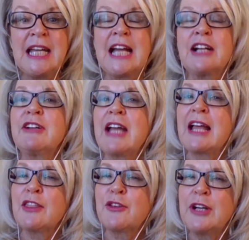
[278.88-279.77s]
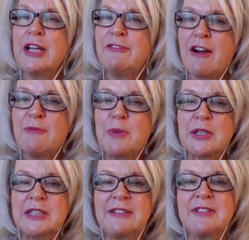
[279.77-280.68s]
and create 3 to 5
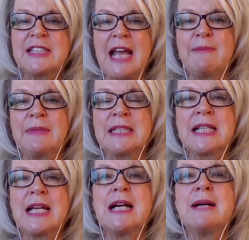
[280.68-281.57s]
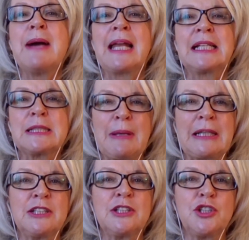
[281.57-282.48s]
positive statements about
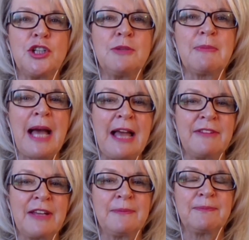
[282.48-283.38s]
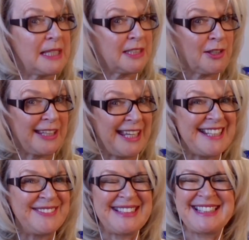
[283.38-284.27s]
expected student behaviour. That's not the end
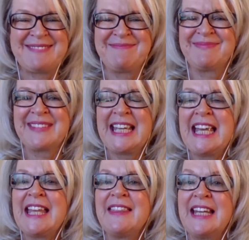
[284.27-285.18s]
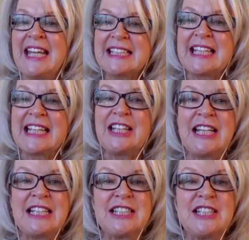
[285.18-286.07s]
of it. The next thing you
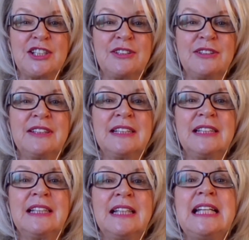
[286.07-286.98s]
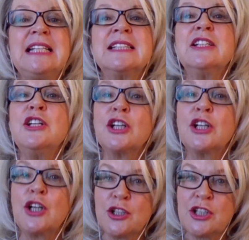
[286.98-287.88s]
need to do is
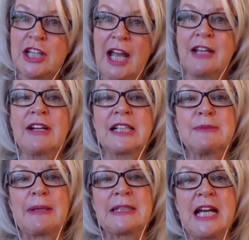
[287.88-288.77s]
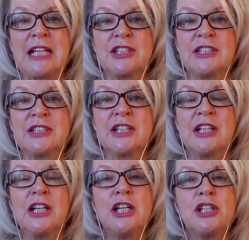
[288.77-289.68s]
negotiate your expectations.
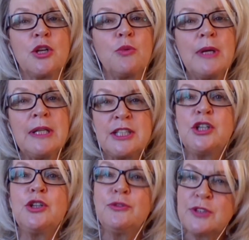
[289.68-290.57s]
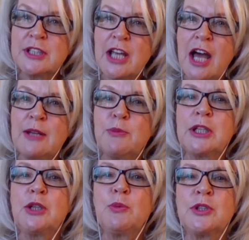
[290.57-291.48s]
So once you've decided
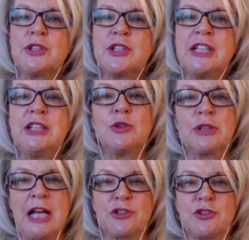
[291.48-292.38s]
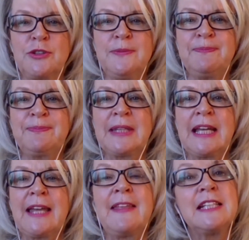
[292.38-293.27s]
what you want in your classroom,
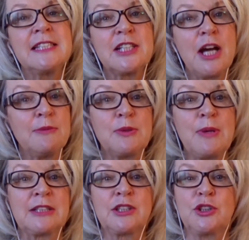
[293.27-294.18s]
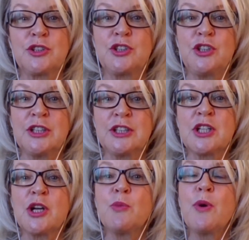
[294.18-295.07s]
then it's time to ask your
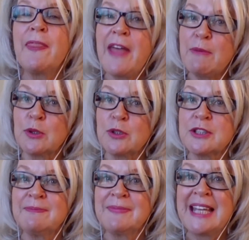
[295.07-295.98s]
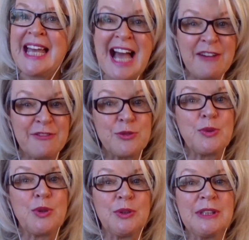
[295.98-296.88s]
students what they want. After
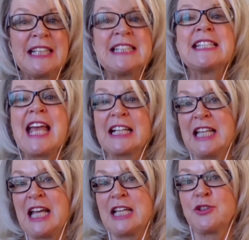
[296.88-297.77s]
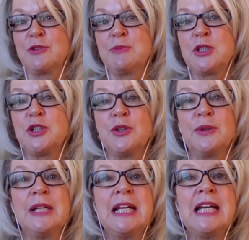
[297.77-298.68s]
all, it's their classroom
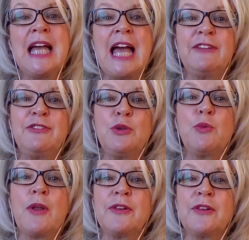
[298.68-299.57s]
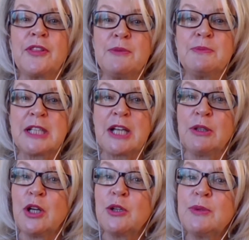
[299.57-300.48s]
too, and if you want them to go
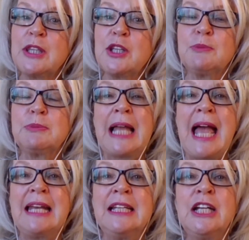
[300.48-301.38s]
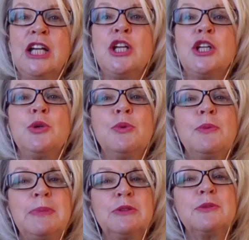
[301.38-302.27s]
along with your plan, you will
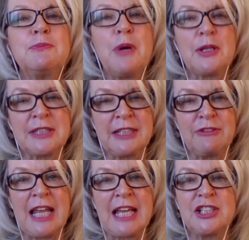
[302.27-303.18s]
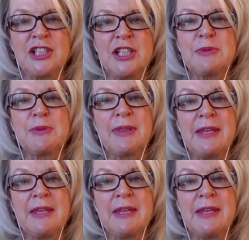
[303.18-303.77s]
build positive relationships with